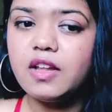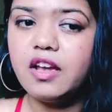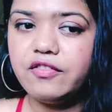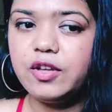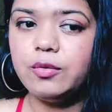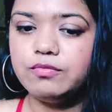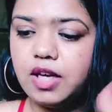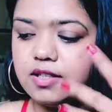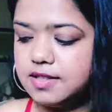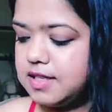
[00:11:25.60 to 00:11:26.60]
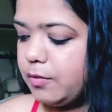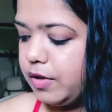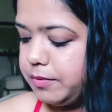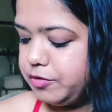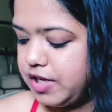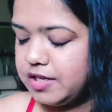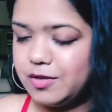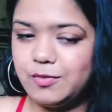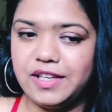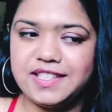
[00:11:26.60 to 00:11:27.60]
if you understand what I'm
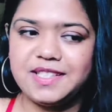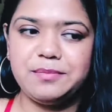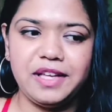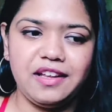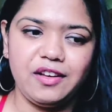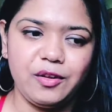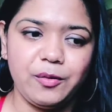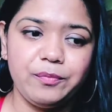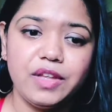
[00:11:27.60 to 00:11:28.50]
trying to explain here.